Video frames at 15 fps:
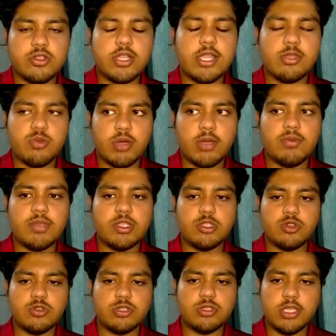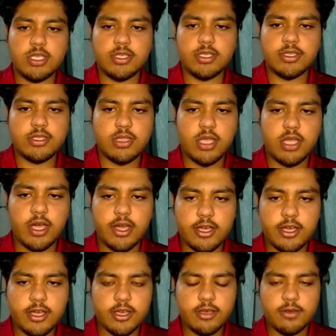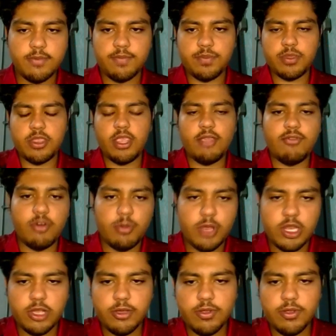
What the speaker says: that's why we chose this T formula.